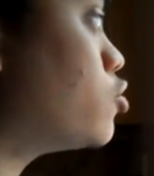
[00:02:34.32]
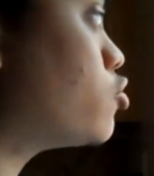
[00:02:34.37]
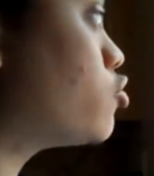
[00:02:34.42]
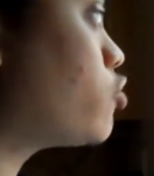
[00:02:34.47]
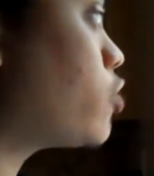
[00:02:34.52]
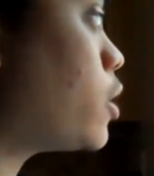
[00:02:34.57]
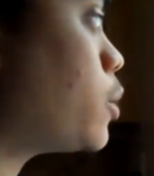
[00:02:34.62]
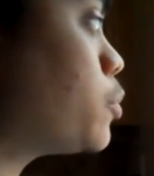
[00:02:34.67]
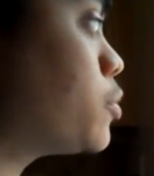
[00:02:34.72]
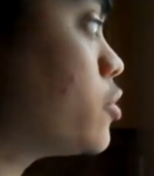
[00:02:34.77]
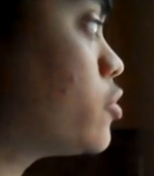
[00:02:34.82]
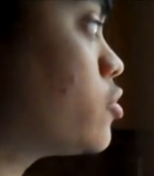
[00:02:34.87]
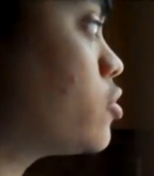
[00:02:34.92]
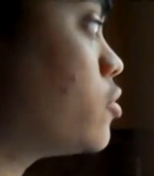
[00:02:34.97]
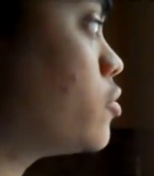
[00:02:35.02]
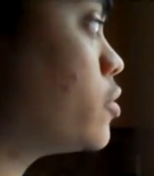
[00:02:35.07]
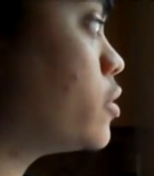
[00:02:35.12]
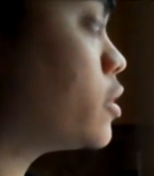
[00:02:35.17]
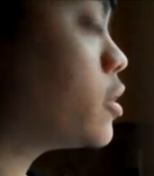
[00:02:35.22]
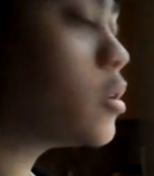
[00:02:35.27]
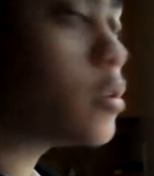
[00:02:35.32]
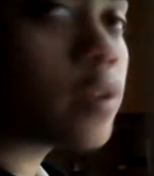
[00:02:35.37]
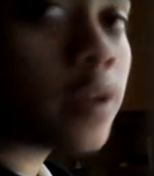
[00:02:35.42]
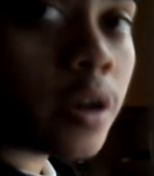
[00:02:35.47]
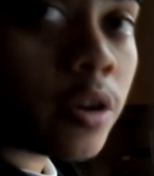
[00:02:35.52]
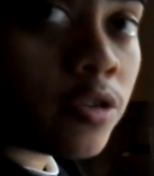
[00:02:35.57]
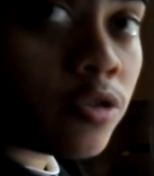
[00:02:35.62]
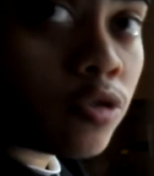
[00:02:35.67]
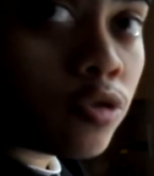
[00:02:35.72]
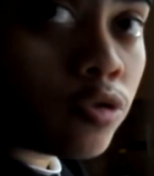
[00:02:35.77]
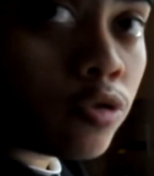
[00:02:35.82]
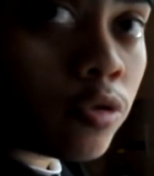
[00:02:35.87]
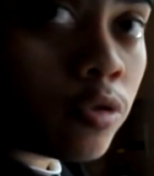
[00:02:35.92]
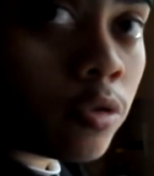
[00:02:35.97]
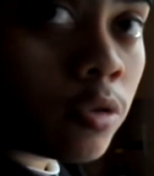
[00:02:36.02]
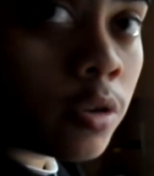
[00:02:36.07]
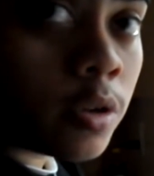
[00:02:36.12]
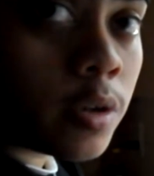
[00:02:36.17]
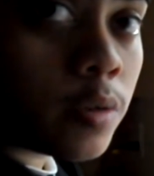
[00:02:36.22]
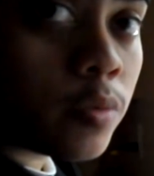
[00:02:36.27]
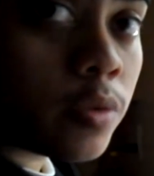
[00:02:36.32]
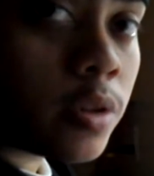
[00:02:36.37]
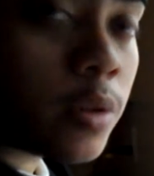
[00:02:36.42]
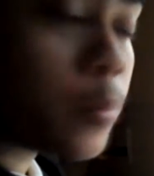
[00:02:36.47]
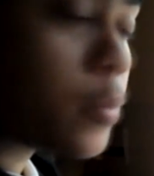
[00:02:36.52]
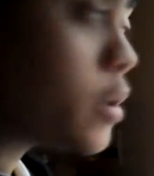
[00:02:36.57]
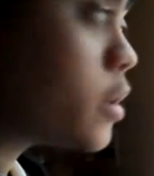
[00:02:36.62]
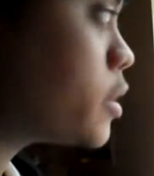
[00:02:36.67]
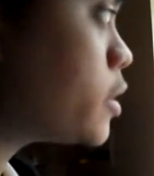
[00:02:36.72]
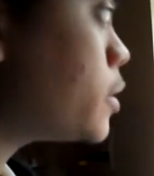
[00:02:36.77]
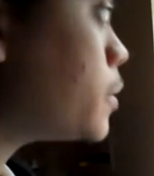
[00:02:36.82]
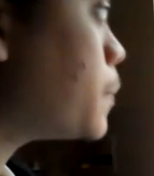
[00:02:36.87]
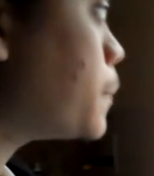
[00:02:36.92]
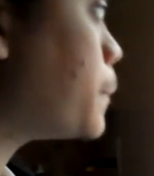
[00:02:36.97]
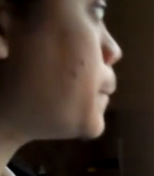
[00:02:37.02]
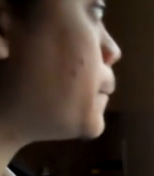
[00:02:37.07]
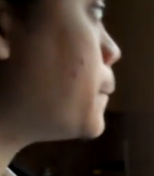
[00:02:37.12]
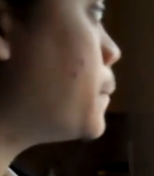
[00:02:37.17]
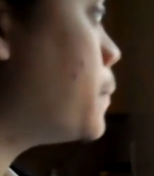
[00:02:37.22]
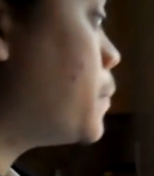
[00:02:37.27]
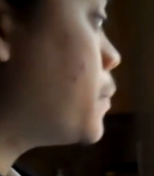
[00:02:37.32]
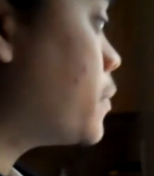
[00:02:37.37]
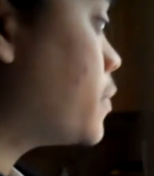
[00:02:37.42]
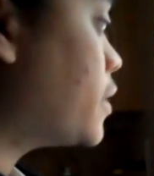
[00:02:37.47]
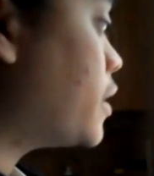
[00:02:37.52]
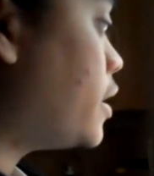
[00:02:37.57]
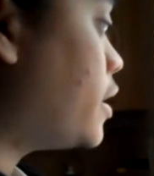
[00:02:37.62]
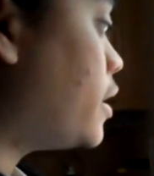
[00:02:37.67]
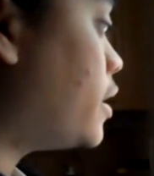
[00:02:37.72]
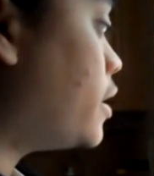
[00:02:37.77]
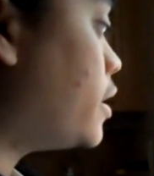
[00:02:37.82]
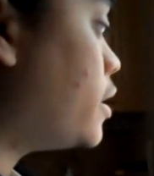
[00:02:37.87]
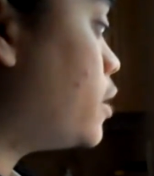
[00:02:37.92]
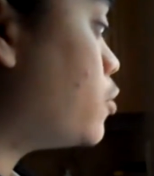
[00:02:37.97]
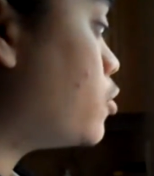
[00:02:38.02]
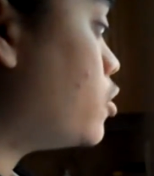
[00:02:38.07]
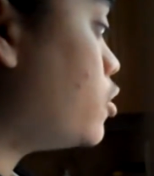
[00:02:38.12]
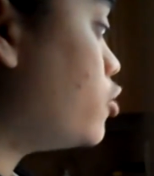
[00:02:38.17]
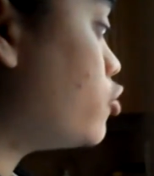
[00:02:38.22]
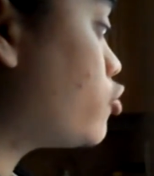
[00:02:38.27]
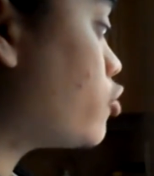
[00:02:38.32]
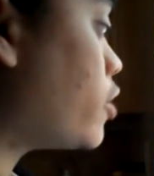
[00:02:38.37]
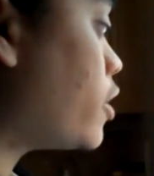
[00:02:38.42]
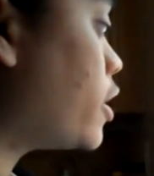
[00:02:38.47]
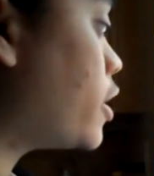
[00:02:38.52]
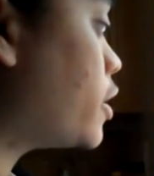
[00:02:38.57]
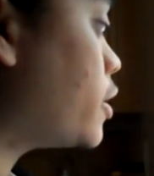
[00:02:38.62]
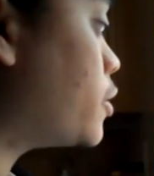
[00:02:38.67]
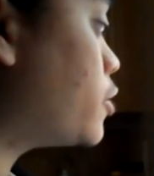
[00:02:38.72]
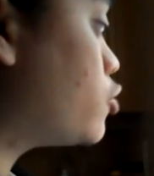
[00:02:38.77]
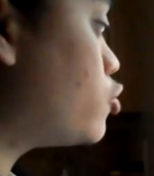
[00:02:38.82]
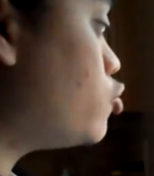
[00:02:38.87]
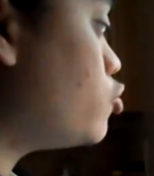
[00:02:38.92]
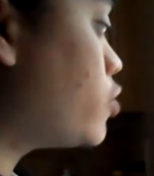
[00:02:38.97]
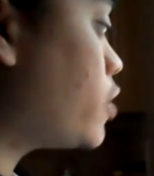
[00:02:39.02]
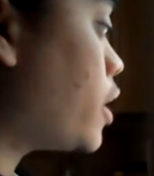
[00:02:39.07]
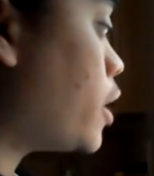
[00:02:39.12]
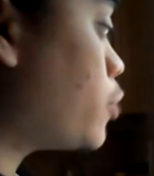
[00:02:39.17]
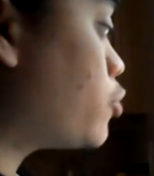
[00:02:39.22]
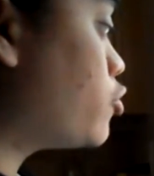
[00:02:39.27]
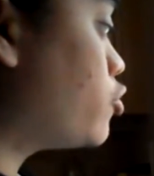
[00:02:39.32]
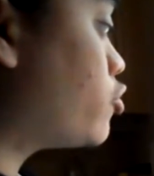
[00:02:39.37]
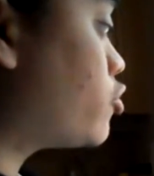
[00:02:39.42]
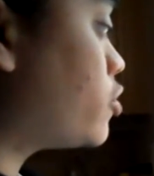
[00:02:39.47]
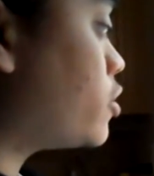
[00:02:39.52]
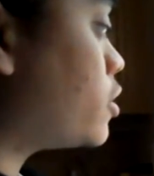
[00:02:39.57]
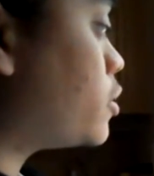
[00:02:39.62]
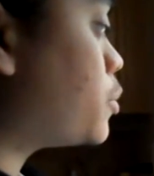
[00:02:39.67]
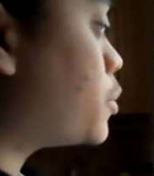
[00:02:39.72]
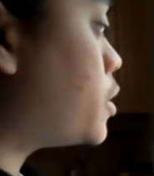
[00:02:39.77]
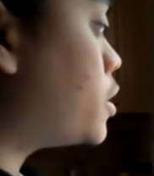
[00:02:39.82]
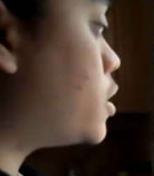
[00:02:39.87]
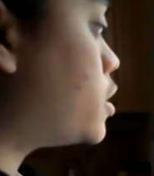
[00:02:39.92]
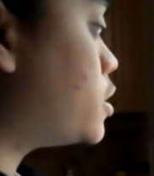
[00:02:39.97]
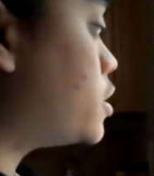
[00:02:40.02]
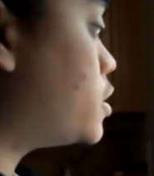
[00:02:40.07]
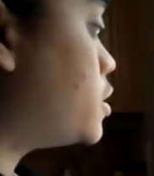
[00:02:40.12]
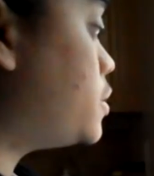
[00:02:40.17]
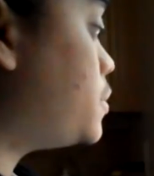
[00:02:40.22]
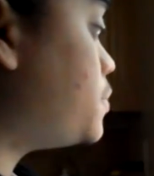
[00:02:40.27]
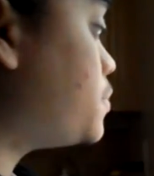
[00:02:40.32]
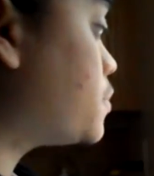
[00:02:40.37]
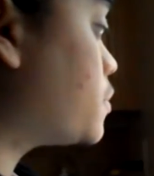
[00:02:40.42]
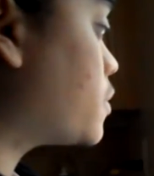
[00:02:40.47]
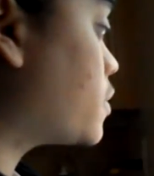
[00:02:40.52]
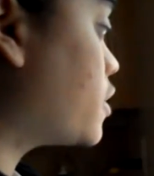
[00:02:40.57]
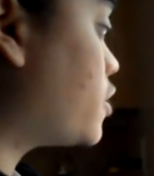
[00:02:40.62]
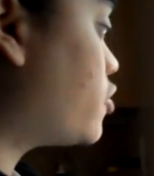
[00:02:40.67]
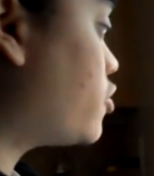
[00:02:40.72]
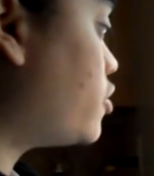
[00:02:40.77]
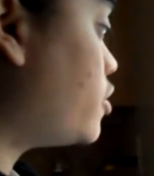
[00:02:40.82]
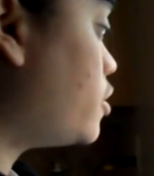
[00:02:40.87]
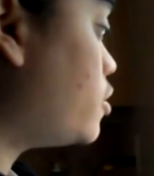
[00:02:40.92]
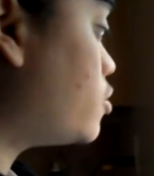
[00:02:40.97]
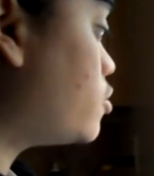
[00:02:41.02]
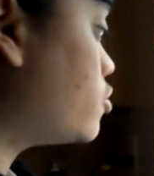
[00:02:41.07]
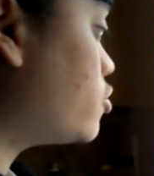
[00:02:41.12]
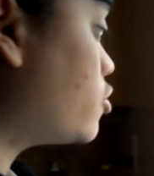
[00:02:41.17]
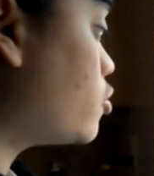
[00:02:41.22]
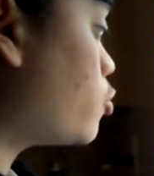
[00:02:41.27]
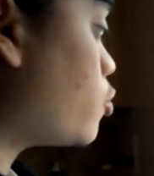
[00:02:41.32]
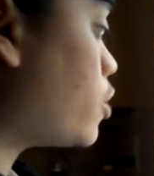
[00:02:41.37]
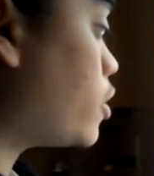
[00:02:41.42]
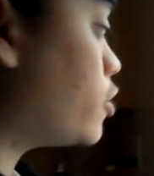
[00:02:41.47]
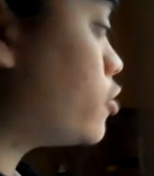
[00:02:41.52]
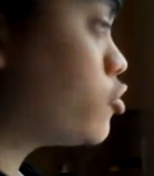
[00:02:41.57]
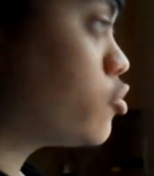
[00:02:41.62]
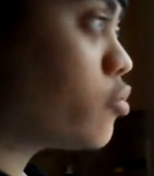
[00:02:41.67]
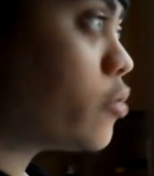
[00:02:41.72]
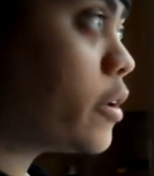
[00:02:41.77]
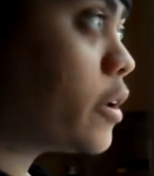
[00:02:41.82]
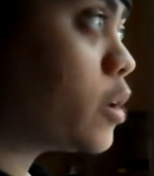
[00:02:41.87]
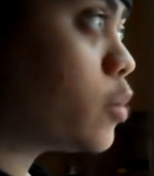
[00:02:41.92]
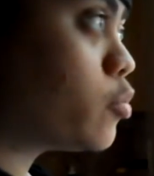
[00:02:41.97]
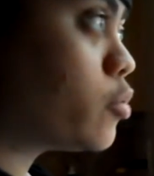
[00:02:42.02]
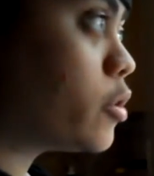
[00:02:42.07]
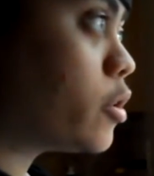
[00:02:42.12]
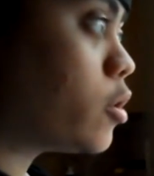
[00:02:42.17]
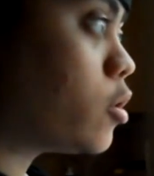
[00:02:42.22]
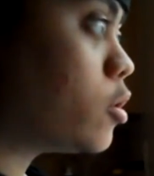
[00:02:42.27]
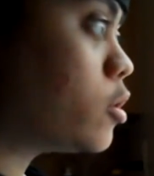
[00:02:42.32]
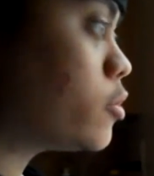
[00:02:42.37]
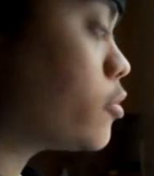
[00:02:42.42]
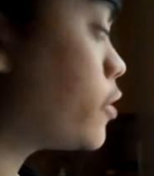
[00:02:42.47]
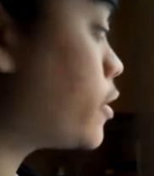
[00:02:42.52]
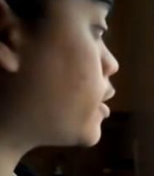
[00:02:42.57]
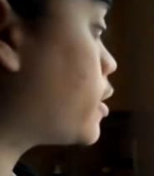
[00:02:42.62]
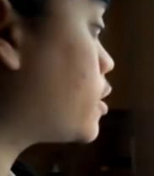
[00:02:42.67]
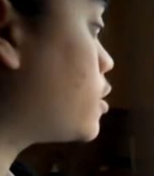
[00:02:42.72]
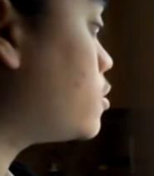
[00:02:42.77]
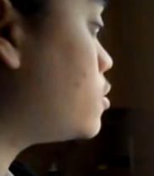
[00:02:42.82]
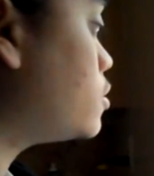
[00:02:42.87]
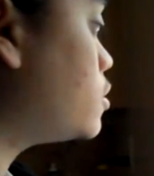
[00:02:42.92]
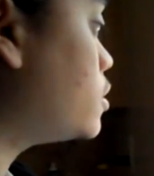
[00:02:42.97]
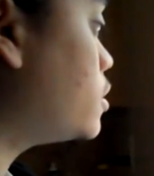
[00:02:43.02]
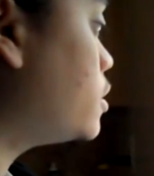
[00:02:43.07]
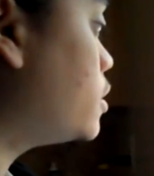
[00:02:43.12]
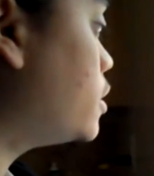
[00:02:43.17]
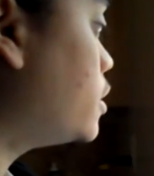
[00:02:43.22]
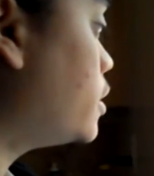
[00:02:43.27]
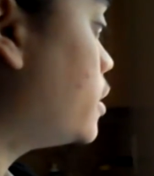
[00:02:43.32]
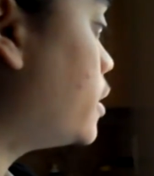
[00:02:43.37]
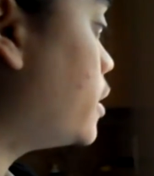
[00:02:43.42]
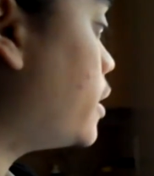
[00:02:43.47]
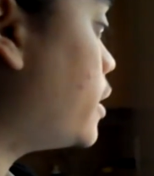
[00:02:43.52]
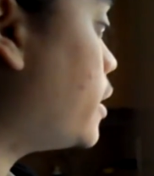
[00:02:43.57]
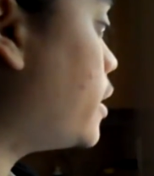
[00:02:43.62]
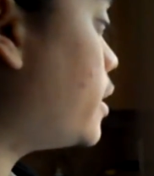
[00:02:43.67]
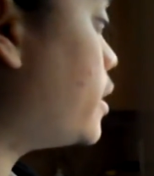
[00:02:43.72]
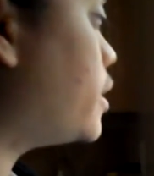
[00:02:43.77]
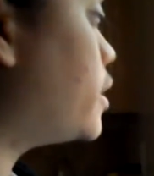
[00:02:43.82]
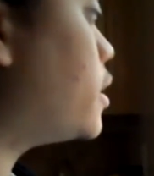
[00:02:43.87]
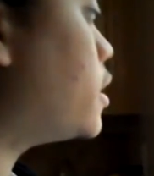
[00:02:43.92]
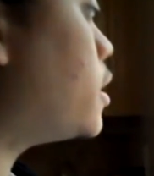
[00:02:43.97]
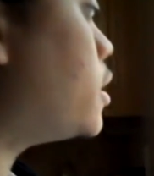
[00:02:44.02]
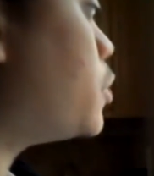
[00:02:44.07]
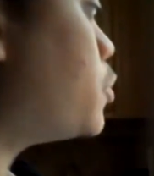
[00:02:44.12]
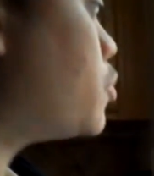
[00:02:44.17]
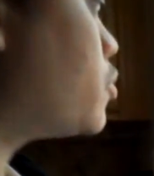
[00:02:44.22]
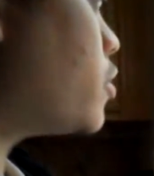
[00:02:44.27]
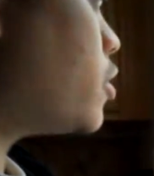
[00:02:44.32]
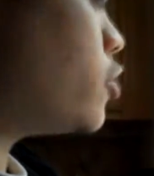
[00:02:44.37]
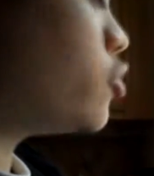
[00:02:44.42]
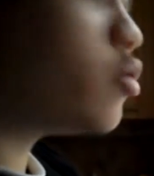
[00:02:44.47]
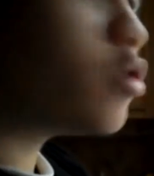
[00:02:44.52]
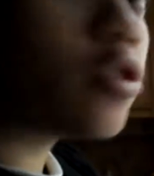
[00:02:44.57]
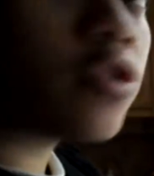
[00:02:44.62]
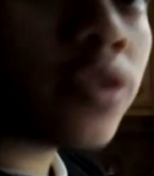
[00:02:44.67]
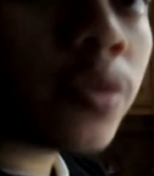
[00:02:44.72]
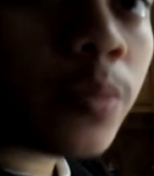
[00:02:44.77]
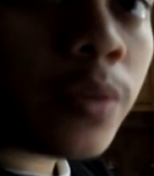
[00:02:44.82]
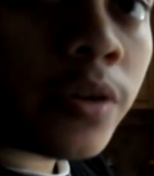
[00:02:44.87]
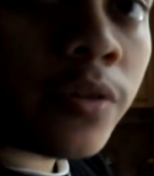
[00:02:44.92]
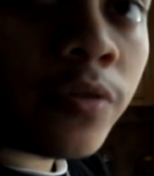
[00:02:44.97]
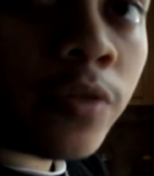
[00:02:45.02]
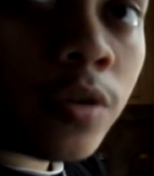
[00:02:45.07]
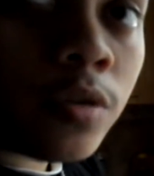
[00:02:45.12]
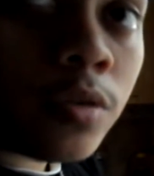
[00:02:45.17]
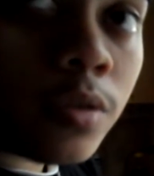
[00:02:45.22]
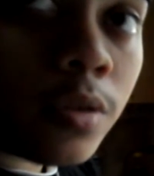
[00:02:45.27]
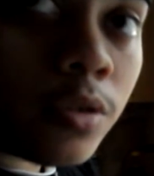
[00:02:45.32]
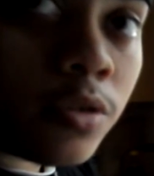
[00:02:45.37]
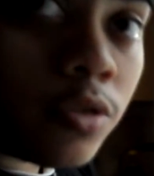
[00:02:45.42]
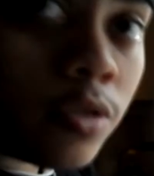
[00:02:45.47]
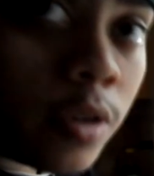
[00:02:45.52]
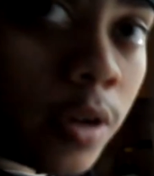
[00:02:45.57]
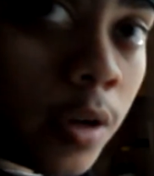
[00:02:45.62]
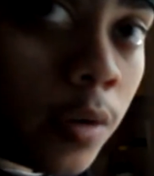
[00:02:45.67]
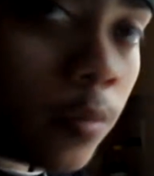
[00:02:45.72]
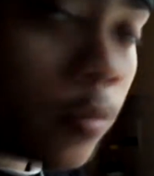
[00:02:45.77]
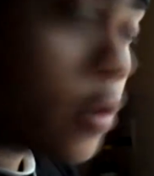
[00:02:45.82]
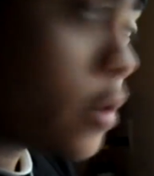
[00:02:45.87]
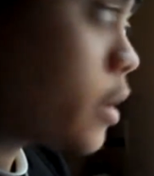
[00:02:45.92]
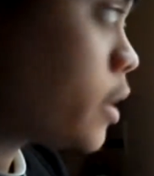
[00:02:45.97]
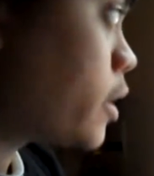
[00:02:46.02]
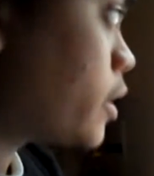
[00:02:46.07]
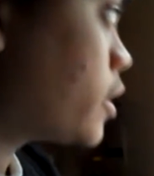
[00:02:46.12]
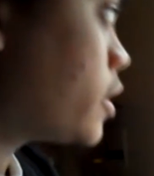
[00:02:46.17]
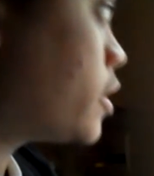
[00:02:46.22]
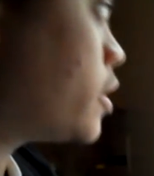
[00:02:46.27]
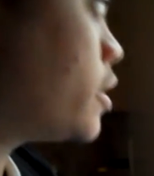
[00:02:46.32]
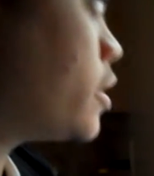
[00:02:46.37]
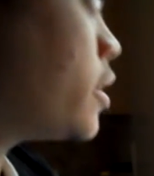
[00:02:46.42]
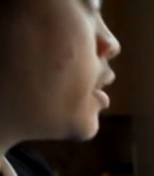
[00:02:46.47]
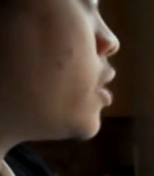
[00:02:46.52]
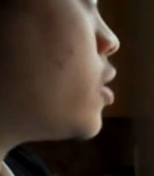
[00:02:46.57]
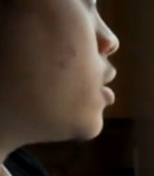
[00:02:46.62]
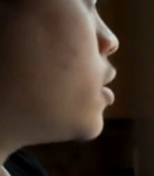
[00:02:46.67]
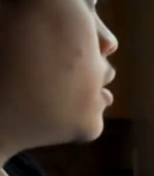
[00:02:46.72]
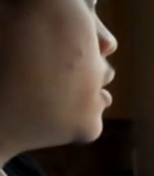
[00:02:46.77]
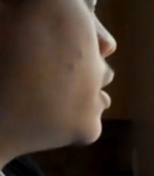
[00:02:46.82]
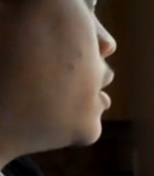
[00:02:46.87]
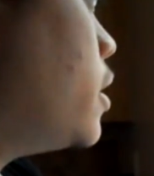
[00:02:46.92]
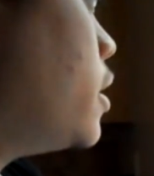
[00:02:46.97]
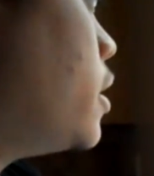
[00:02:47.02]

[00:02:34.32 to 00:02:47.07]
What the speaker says: those droplets over there that I showed you earlier with the bucket, and I'm gonna try to capture some stills while it's raining pretty hard right now. And I'm adjusting my focus so that way I can get